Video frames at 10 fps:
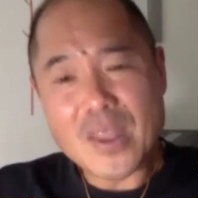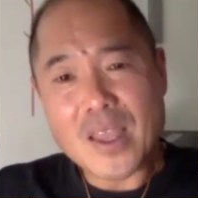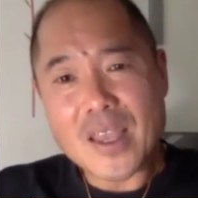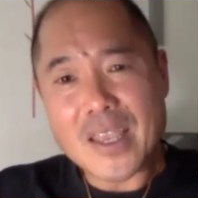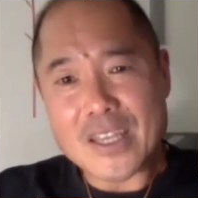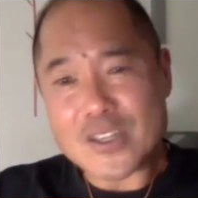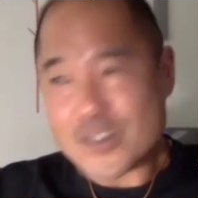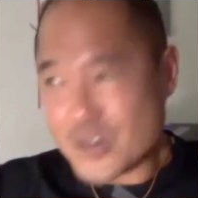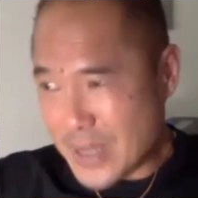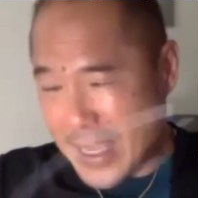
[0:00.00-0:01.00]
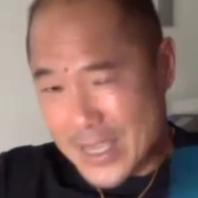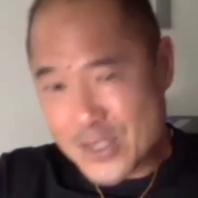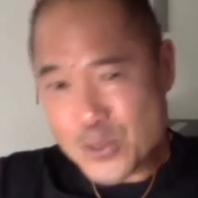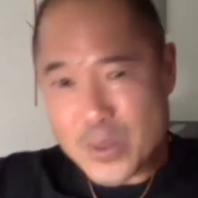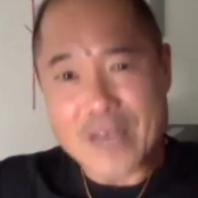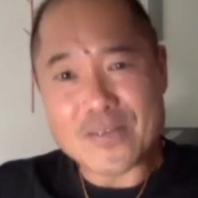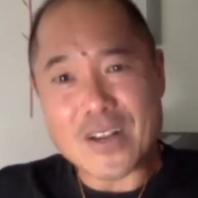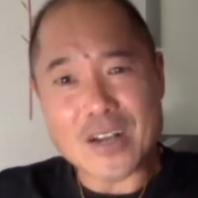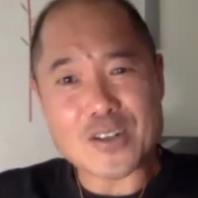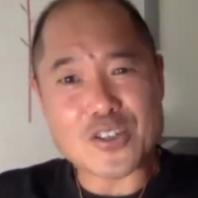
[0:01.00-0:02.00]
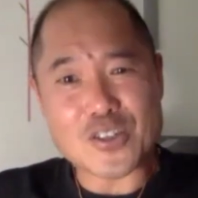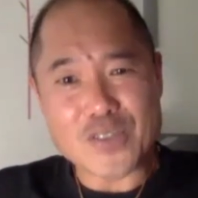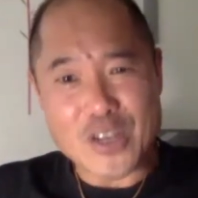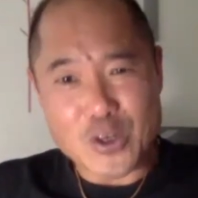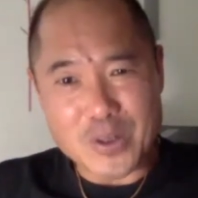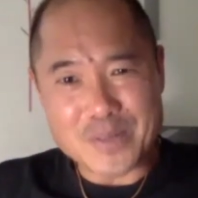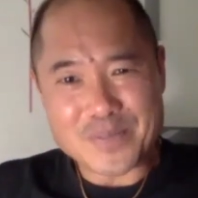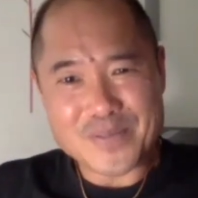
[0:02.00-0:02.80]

In 2 days, we have Dr. Sylvia Earle,